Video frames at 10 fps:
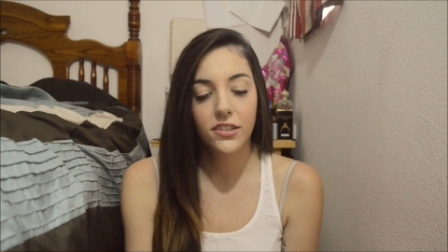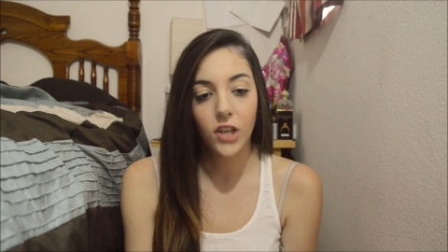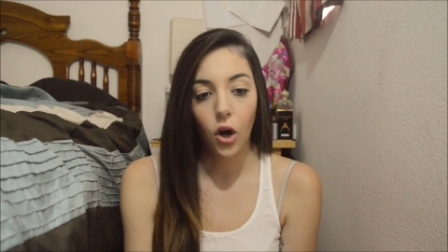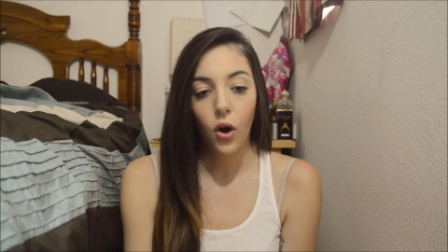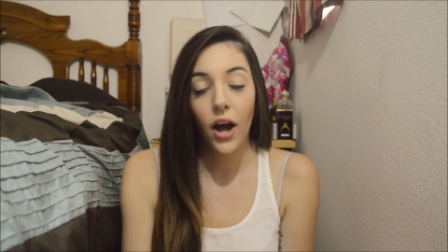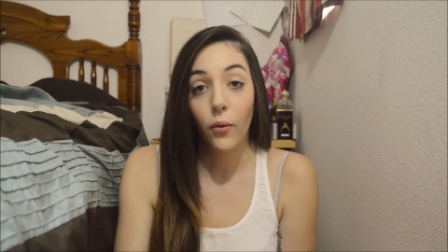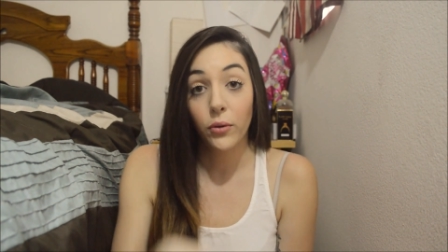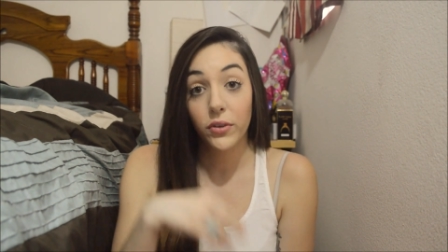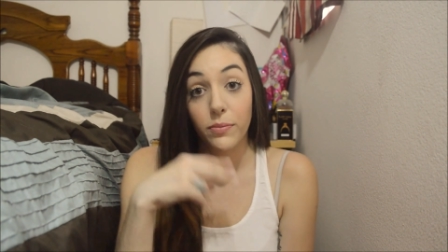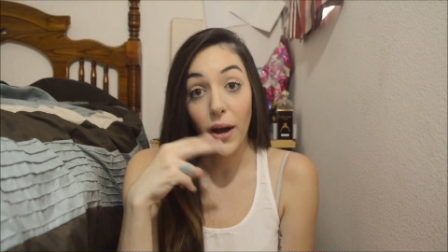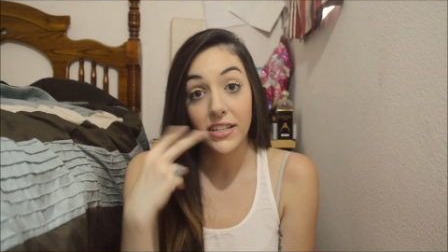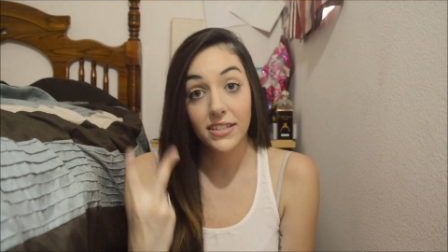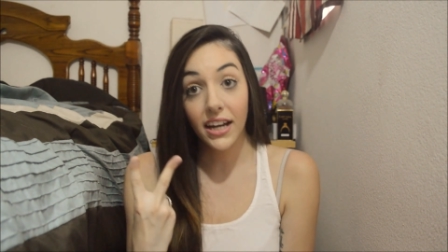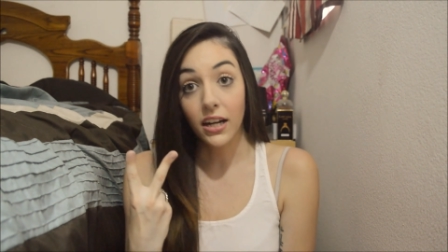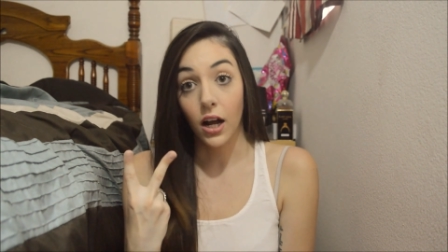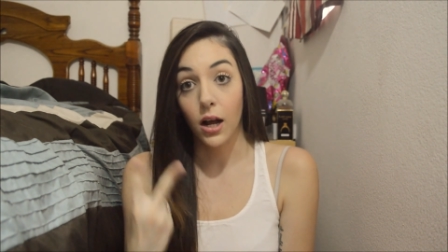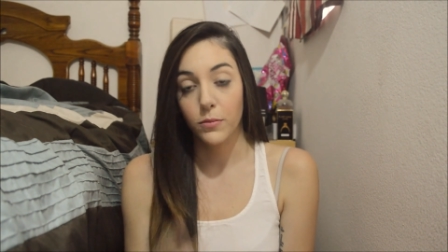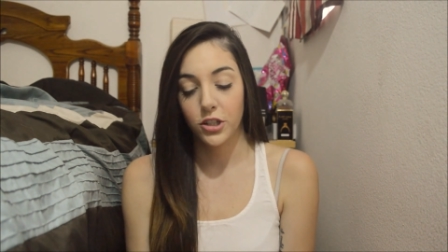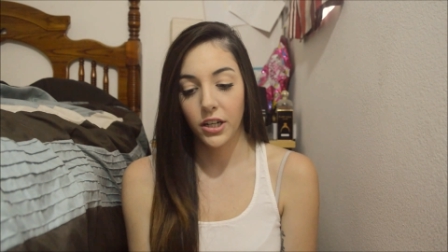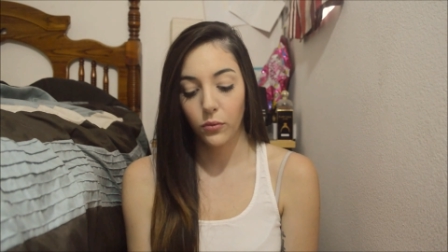So I went with my second option,